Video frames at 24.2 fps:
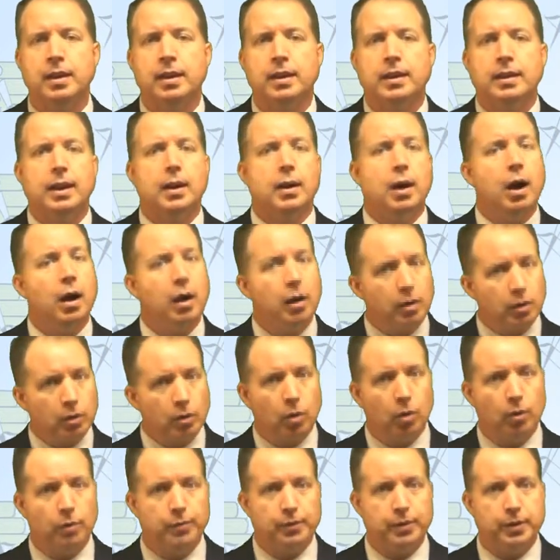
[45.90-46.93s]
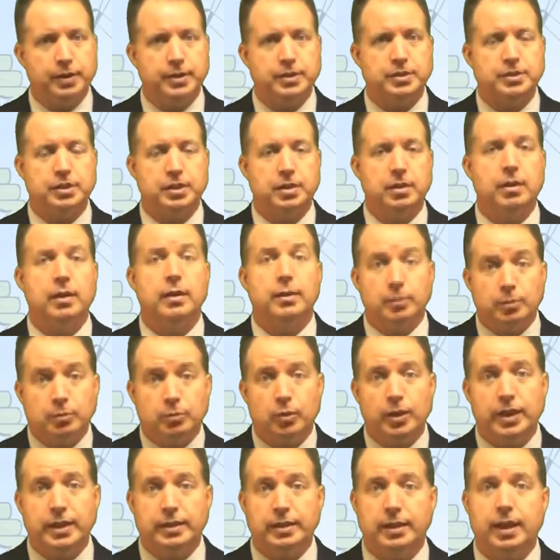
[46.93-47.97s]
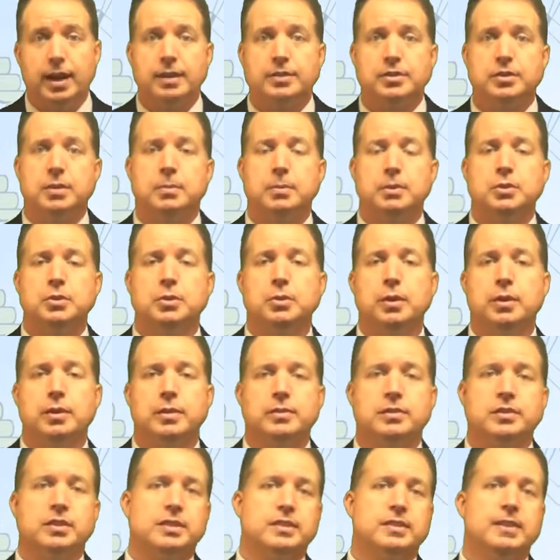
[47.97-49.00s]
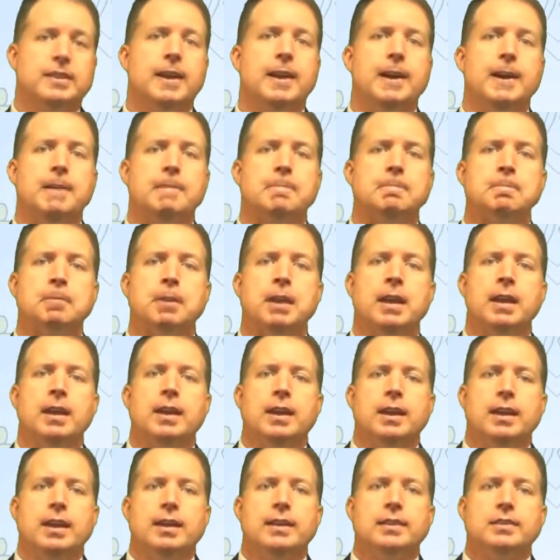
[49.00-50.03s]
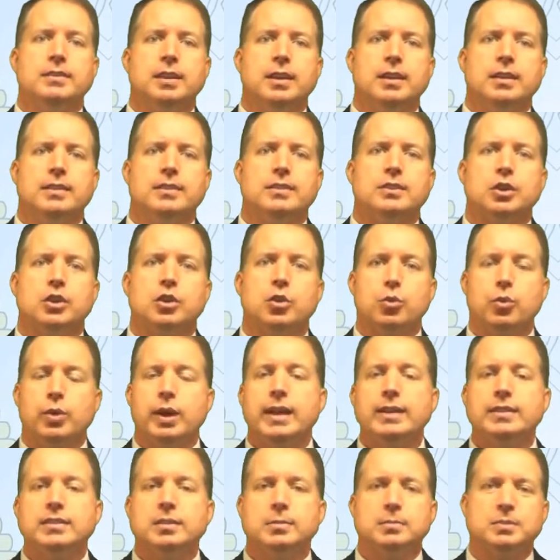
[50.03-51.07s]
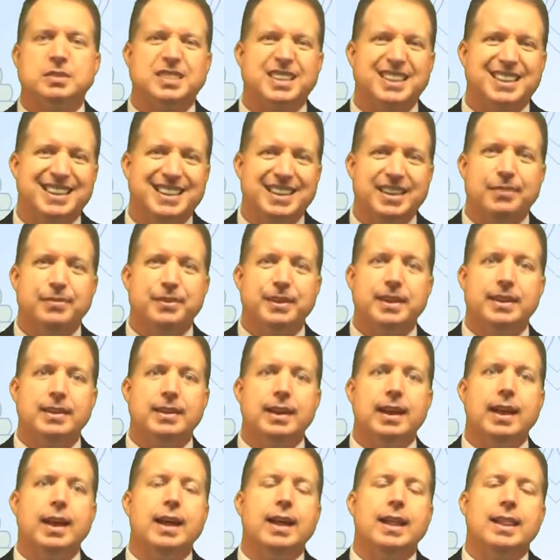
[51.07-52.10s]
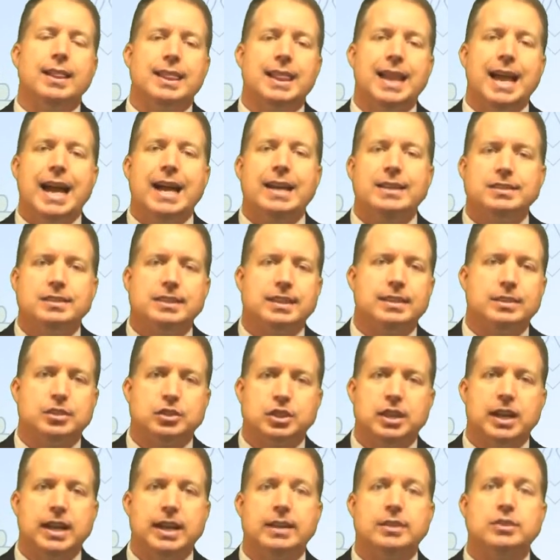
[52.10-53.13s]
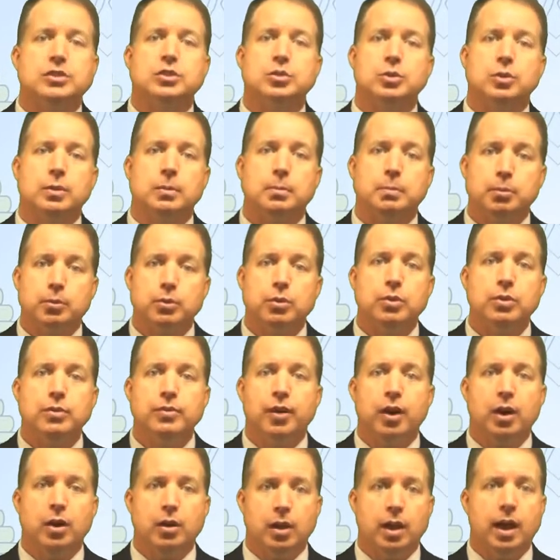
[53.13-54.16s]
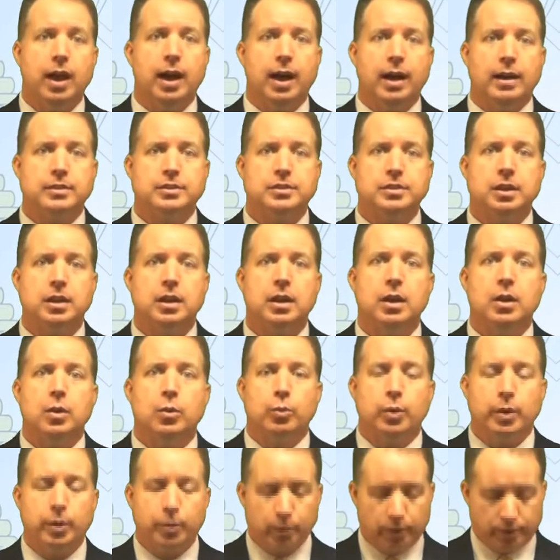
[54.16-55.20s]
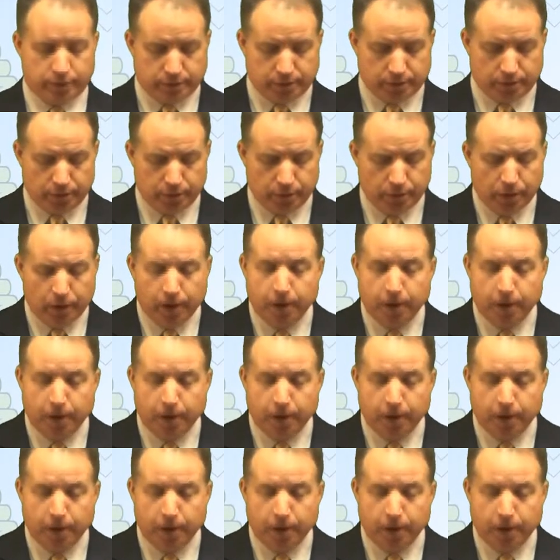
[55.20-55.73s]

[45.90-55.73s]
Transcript: Now, our goal for this year at Wheaton Lodge number 269 is to create some significant lasting change to improve our Lodge. We want to